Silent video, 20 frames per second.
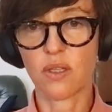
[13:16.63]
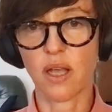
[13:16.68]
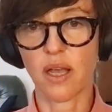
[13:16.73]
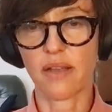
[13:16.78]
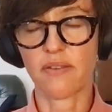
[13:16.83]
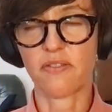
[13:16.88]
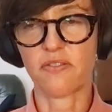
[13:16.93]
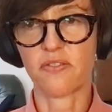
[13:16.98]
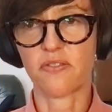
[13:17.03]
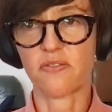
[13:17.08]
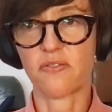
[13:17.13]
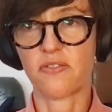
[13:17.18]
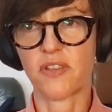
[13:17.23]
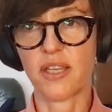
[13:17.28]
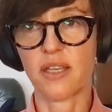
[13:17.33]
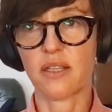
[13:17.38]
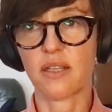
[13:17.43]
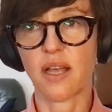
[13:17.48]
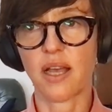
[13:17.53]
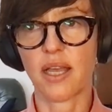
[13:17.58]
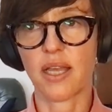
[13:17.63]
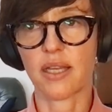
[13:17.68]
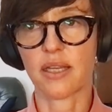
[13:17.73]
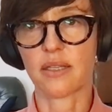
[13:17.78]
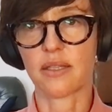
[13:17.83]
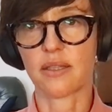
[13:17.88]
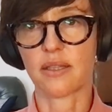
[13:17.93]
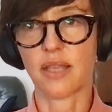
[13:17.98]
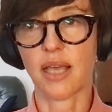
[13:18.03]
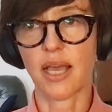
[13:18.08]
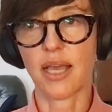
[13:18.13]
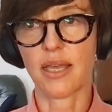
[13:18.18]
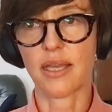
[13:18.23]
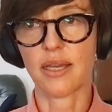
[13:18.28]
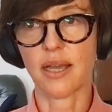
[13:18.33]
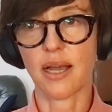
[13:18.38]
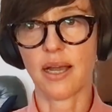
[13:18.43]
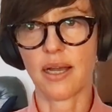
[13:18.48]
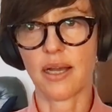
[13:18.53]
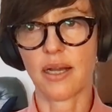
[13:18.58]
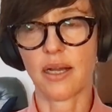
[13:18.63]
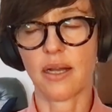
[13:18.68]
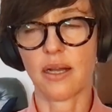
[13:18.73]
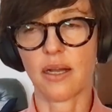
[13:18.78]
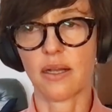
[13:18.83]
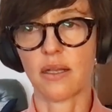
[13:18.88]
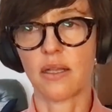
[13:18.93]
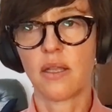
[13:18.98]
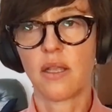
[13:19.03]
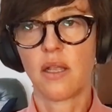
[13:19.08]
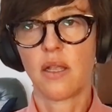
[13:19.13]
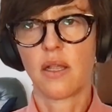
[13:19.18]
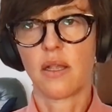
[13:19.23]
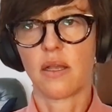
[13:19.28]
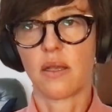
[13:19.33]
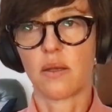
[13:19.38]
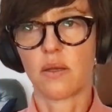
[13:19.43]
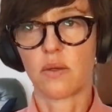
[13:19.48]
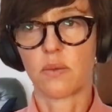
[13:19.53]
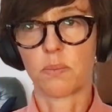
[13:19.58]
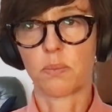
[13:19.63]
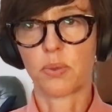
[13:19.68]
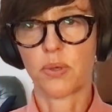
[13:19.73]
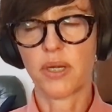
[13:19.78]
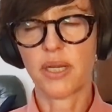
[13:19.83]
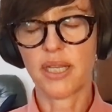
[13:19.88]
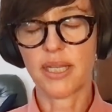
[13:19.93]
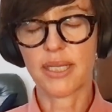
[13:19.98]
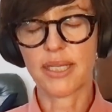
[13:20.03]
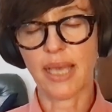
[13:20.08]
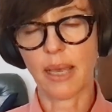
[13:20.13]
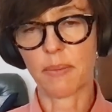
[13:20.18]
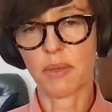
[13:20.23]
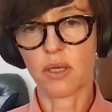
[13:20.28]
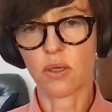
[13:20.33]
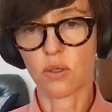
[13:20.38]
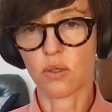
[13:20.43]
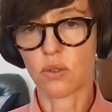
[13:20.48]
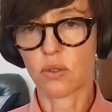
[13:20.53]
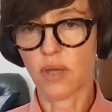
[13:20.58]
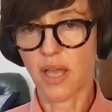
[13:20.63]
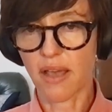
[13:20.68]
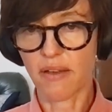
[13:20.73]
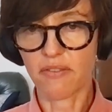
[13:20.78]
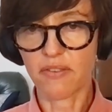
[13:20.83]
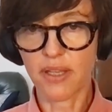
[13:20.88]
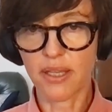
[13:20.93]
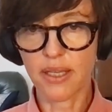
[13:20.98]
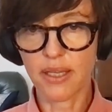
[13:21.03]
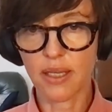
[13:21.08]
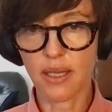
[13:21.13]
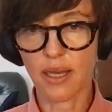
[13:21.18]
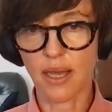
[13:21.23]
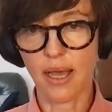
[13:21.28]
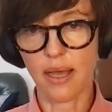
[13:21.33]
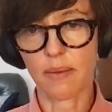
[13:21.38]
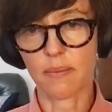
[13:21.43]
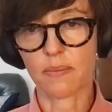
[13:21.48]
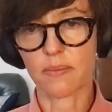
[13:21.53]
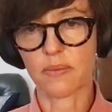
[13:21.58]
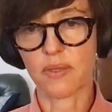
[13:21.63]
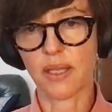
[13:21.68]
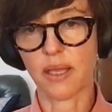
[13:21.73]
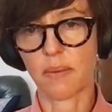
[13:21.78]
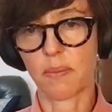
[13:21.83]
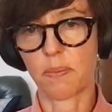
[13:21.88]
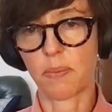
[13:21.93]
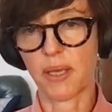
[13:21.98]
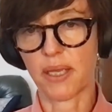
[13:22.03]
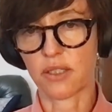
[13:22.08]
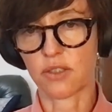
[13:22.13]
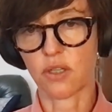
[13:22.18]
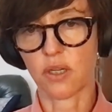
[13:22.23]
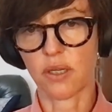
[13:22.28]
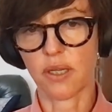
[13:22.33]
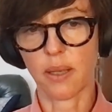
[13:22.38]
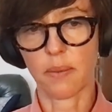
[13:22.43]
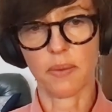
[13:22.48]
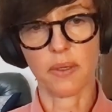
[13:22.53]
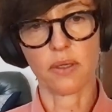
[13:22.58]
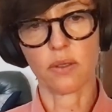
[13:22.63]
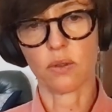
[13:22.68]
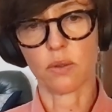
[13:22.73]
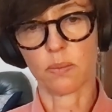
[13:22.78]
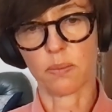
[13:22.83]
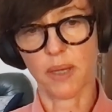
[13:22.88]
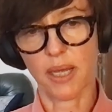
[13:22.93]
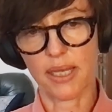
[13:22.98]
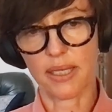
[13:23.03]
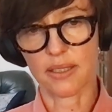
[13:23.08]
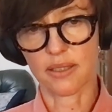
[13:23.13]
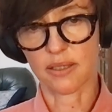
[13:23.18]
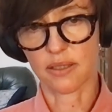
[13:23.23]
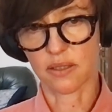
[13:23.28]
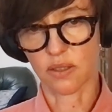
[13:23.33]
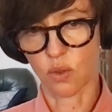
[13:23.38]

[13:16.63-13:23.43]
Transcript: I feel like they are pretty chemical heavy. They're petrochemical based